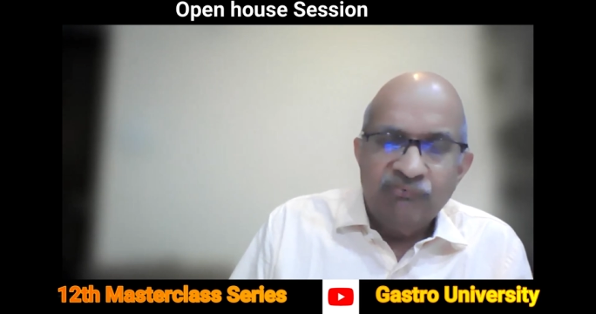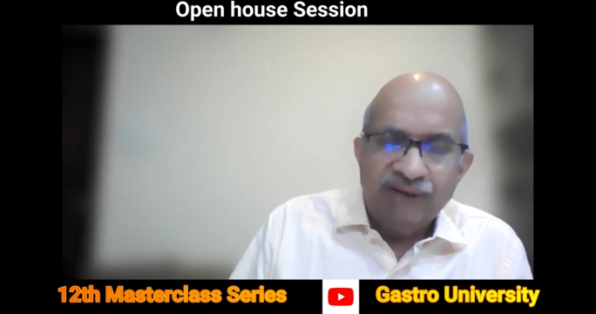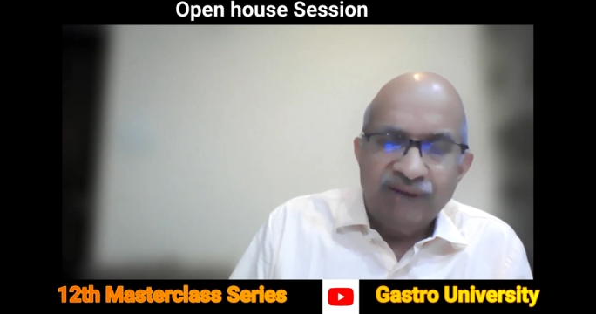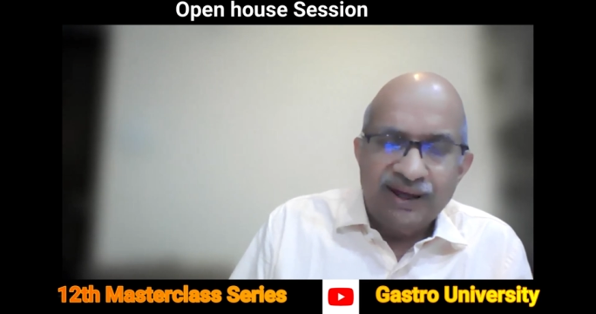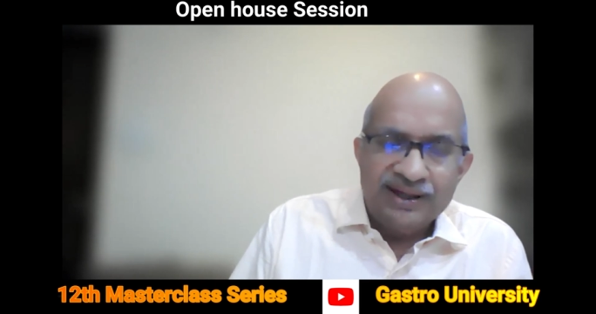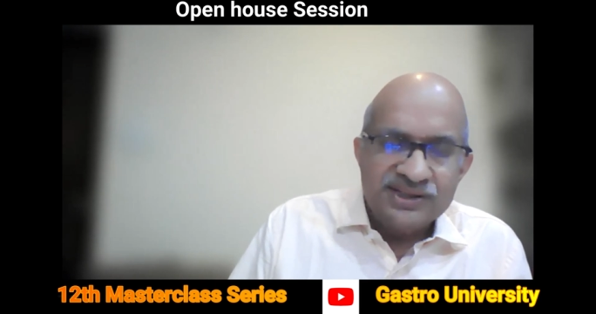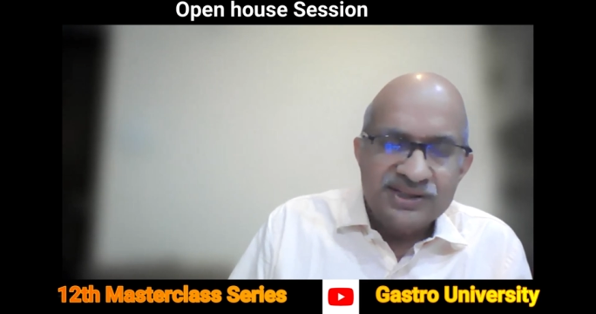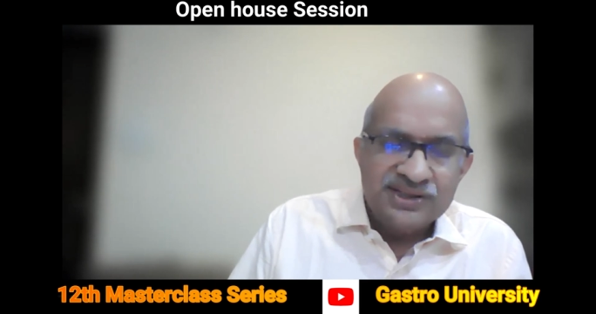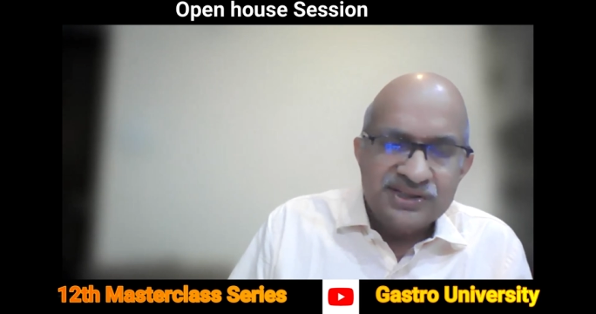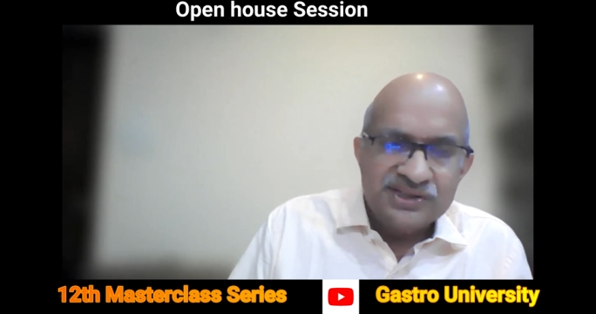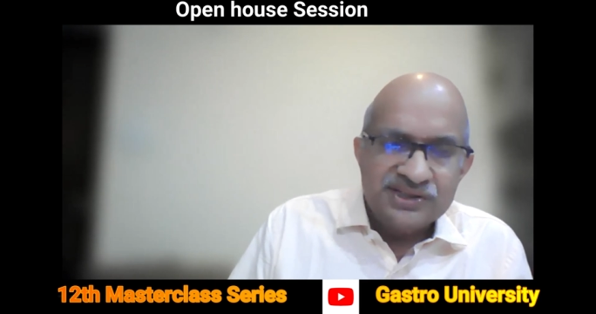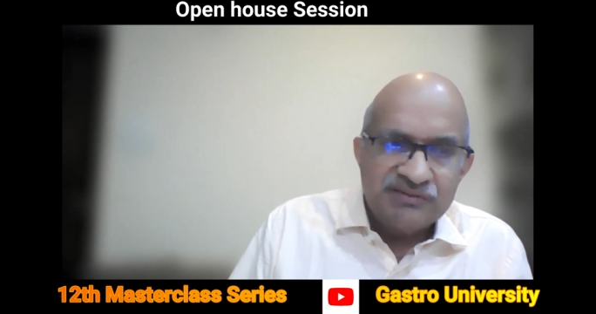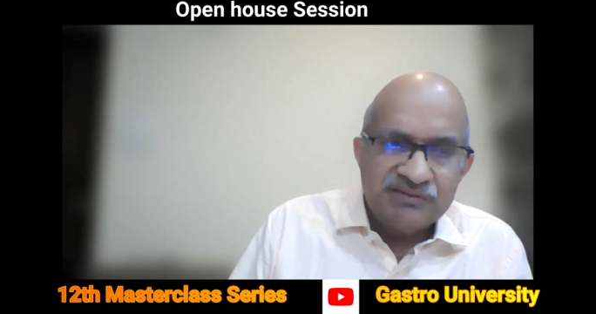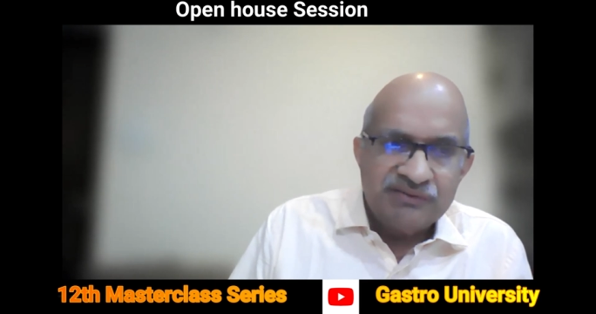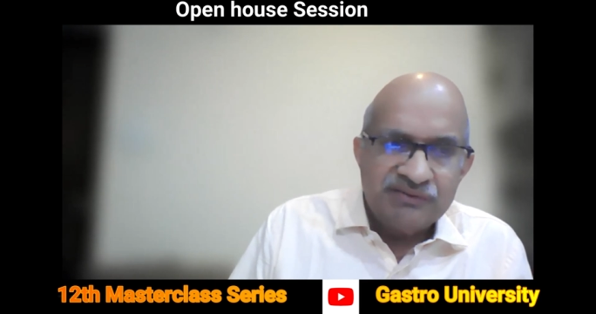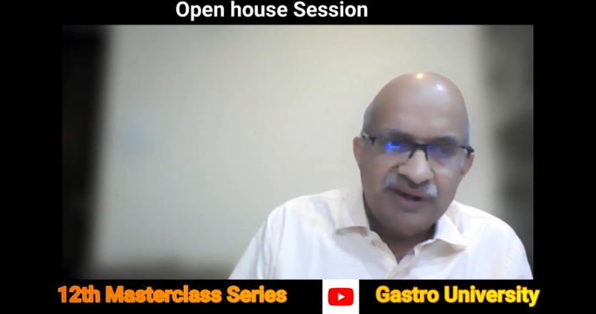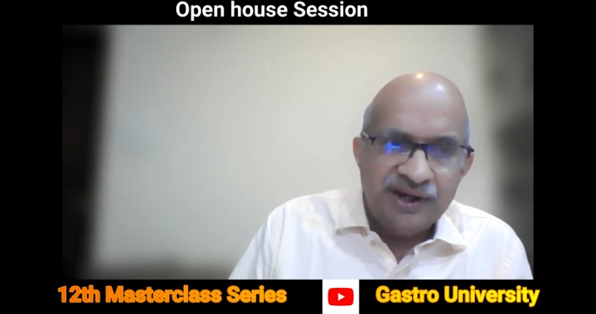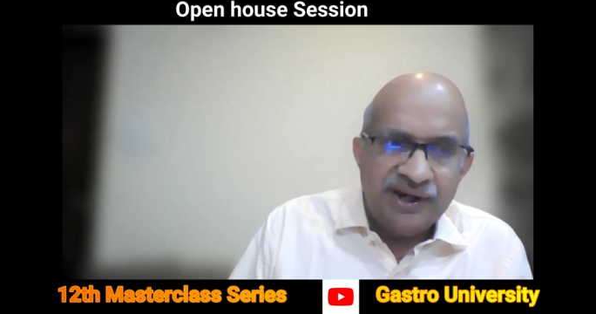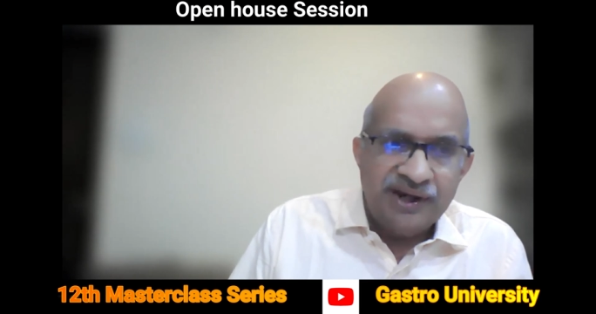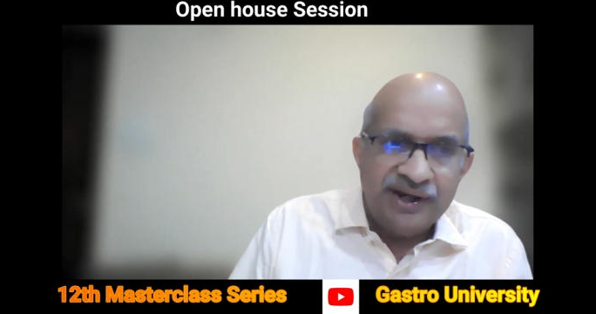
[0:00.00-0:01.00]
fallacies
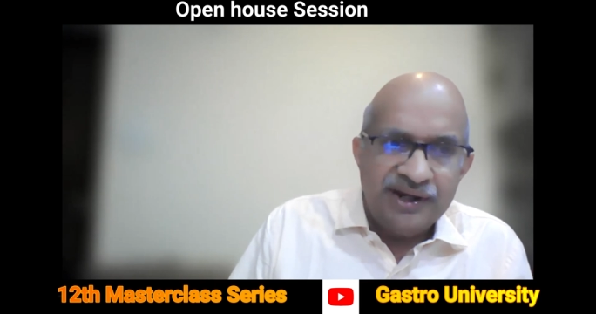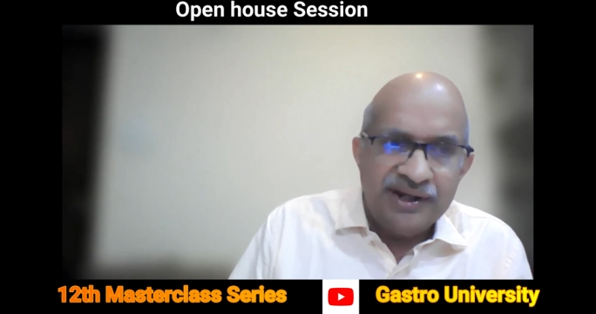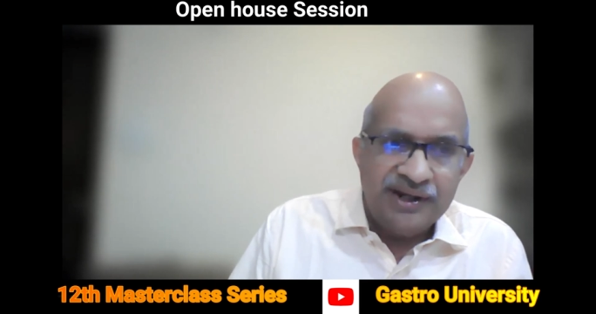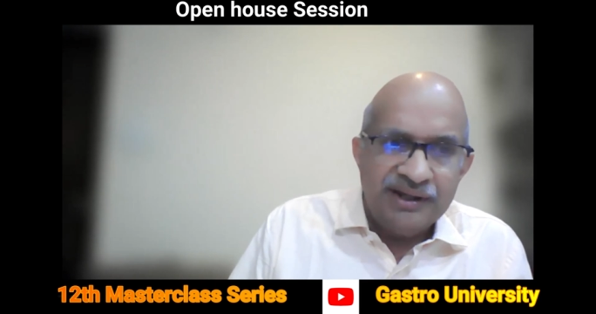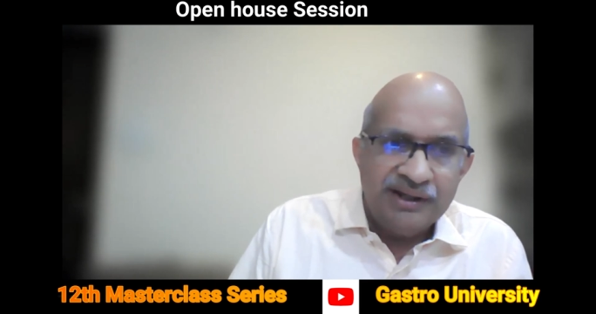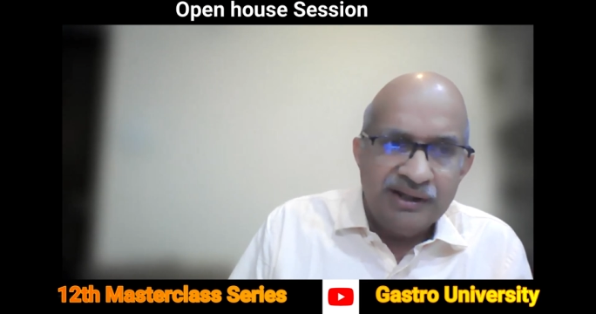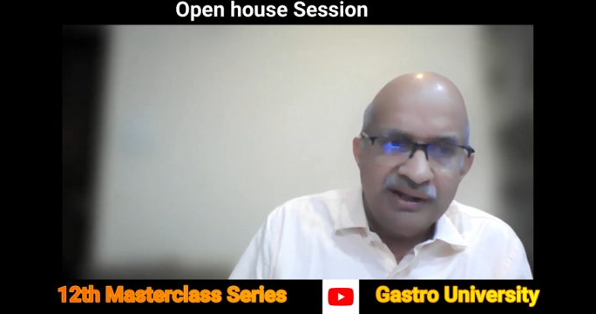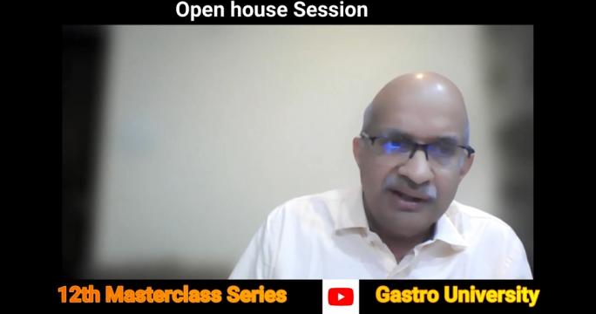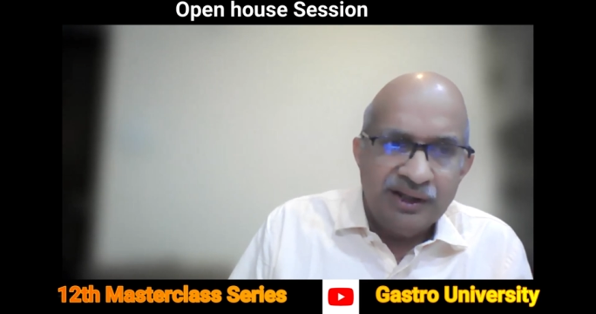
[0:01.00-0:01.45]
of grading,